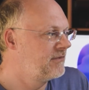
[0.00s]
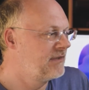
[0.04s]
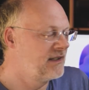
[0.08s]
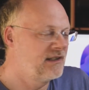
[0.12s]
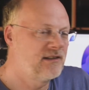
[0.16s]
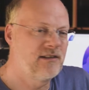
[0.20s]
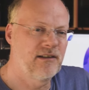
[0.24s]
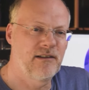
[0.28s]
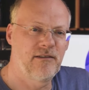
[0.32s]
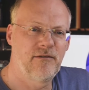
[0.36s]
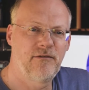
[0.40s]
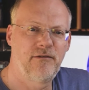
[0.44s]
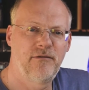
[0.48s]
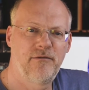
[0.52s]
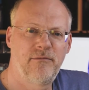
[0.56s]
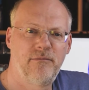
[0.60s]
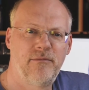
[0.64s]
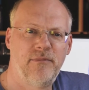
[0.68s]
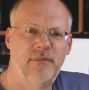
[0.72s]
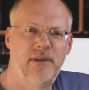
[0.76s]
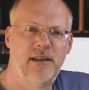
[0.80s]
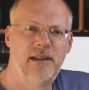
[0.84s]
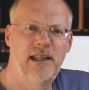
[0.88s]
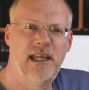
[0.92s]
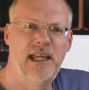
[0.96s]
sort of
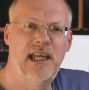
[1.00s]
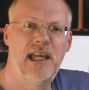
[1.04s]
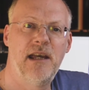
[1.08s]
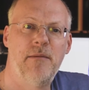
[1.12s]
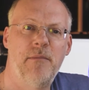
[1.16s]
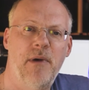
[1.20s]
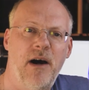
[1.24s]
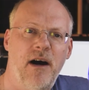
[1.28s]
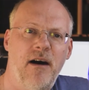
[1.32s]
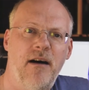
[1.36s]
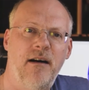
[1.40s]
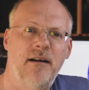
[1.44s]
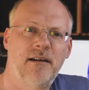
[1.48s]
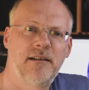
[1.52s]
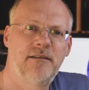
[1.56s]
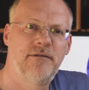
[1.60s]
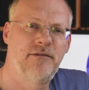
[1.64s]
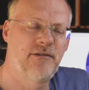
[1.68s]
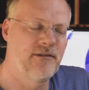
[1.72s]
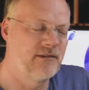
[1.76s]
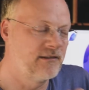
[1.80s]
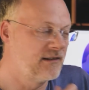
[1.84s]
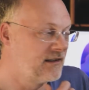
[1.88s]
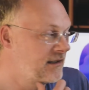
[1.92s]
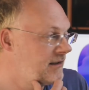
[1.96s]
earmarked
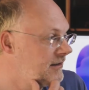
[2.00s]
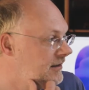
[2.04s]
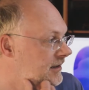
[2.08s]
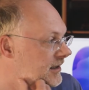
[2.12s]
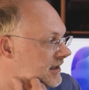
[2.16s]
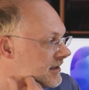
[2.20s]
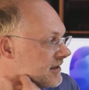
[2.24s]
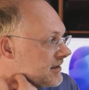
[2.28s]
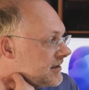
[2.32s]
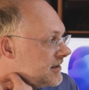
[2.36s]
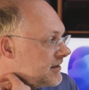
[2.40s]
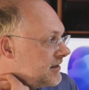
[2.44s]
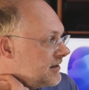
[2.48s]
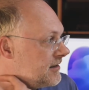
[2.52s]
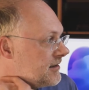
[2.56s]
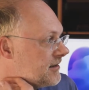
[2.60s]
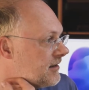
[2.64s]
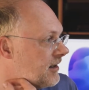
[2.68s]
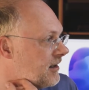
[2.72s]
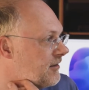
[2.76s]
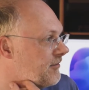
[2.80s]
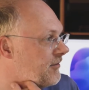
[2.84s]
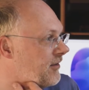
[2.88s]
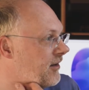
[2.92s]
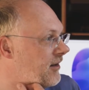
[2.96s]
for this
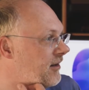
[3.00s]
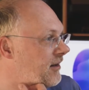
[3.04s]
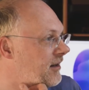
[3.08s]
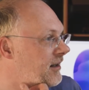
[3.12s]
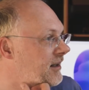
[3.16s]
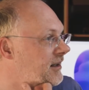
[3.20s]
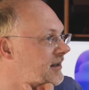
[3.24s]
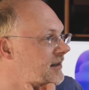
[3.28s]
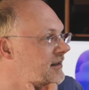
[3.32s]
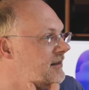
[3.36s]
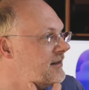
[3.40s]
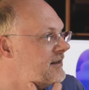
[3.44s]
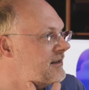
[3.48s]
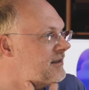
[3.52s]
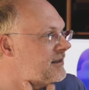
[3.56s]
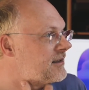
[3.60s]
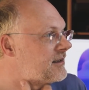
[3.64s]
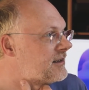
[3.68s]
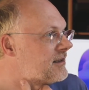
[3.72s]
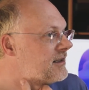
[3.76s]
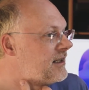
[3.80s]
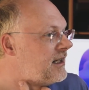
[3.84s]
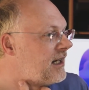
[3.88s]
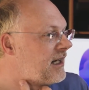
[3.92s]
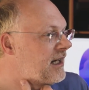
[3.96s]
sci-fi
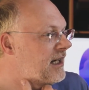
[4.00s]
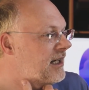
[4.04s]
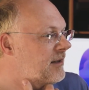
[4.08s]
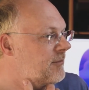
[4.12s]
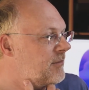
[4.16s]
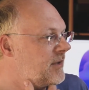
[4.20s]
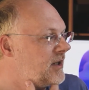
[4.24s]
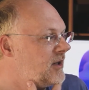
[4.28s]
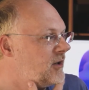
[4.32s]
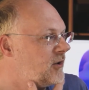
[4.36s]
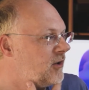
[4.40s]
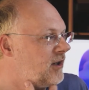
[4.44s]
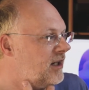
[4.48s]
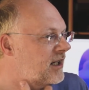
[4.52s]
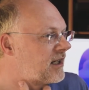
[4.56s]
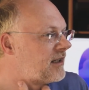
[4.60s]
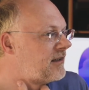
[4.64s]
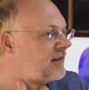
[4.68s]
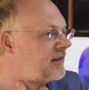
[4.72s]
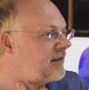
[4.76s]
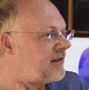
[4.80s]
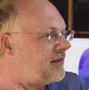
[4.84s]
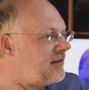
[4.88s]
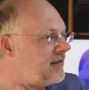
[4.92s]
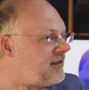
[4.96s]
horror
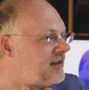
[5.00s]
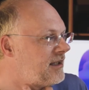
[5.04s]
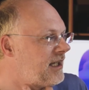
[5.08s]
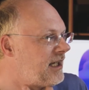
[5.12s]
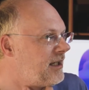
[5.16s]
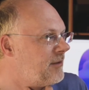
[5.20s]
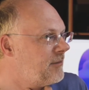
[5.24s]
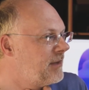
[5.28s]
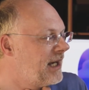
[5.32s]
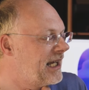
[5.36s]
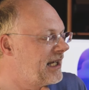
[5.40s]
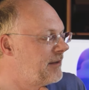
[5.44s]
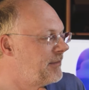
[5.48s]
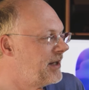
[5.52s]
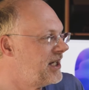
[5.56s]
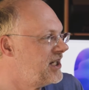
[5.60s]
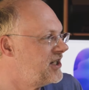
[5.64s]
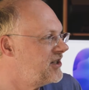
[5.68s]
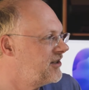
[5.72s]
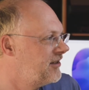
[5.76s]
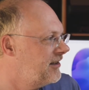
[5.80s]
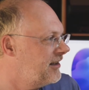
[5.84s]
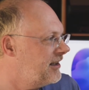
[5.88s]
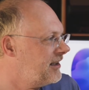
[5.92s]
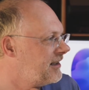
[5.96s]

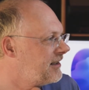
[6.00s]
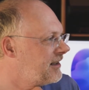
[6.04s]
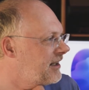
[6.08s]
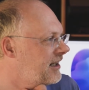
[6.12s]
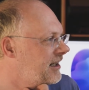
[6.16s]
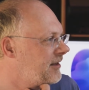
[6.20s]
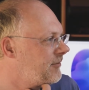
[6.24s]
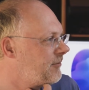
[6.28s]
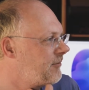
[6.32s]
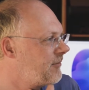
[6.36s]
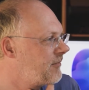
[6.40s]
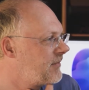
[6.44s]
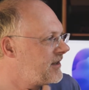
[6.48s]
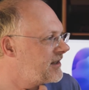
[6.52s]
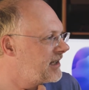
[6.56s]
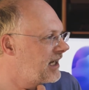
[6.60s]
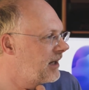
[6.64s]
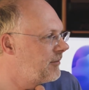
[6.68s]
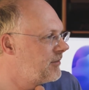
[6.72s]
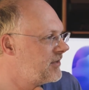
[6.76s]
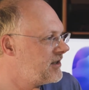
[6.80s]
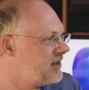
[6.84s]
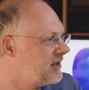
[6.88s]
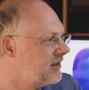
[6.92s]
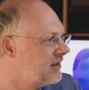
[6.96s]
animation that
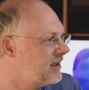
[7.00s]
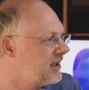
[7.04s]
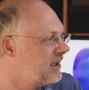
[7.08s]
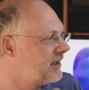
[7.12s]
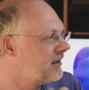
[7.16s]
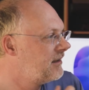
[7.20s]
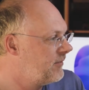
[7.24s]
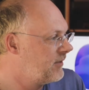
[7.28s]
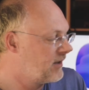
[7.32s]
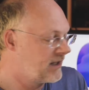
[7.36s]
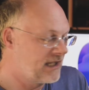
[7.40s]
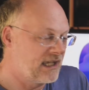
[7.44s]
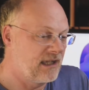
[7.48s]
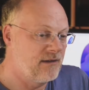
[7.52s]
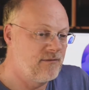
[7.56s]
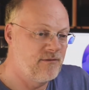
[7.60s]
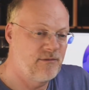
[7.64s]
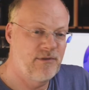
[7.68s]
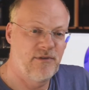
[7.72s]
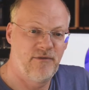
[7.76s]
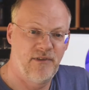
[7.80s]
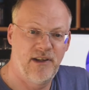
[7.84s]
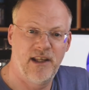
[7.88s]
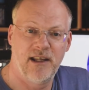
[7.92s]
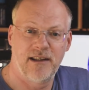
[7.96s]
Sam is doing, what came
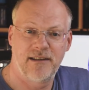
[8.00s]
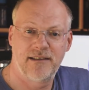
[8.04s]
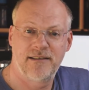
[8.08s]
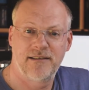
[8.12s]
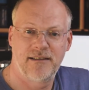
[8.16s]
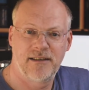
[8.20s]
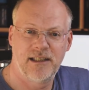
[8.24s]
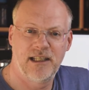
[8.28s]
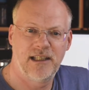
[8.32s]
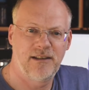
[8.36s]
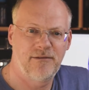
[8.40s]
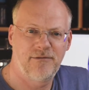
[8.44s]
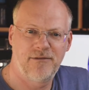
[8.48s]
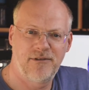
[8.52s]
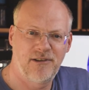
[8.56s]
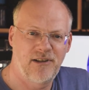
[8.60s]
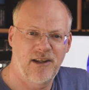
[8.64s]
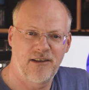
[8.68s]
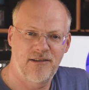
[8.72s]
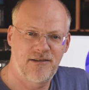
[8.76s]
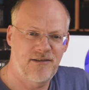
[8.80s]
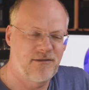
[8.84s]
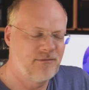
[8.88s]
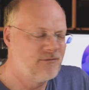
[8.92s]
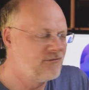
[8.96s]
from this. It
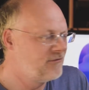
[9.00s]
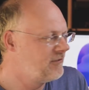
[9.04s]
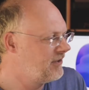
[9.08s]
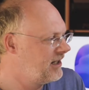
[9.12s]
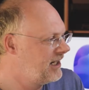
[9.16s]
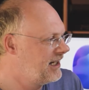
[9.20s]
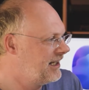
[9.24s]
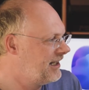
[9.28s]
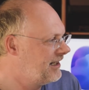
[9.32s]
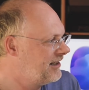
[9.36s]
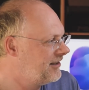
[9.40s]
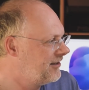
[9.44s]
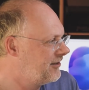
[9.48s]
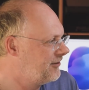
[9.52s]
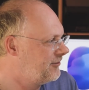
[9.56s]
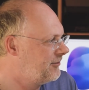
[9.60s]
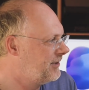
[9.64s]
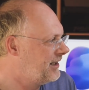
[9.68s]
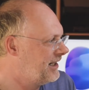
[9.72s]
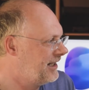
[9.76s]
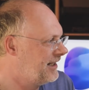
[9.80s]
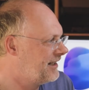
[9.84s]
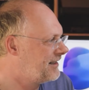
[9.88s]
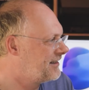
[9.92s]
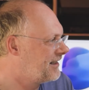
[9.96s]
does some really good
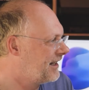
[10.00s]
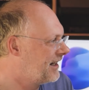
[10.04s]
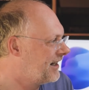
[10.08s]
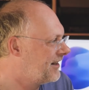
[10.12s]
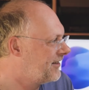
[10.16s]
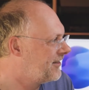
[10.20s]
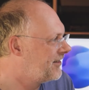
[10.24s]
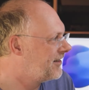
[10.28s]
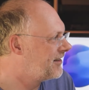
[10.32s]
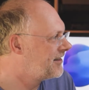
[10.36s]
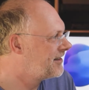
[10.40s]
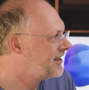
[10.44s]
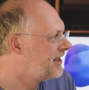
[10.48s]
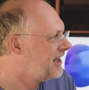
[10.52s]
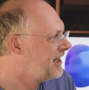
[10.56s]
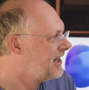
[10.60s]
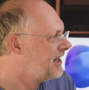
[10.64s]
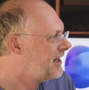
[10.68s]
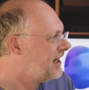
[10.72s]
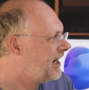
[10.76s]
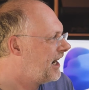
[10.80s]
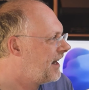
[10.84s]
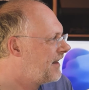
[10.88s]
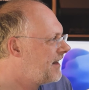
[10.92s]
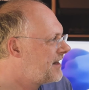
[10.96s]
weird sounds.
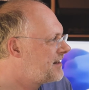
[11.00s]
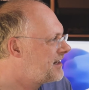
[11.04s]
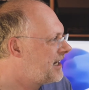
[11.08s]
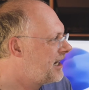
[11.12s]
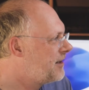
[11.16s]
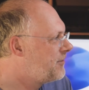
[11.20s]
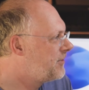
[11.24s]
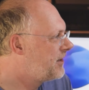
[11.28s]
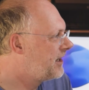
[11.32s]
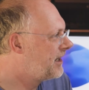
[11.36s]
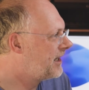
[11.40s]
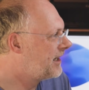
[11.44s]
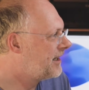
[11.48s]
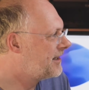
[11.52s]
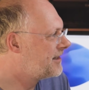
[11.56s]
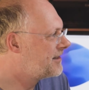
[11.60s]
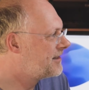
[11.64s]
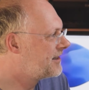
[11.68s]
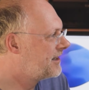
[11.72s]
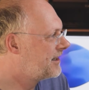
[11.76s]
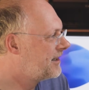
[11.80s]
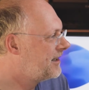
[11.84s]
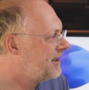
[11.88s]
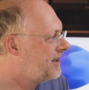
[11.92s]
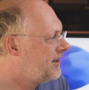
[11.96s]
And the same thing is
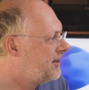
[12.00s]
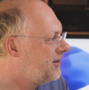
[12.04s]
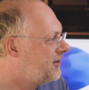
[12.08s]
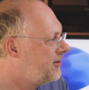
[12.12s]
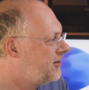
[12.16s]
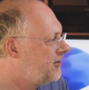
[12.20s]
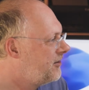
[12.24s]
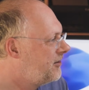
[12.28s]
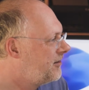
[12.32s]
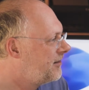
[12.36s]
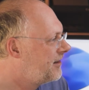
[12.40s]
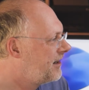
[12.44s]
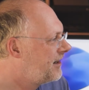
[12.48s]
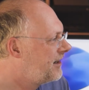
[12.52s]
that you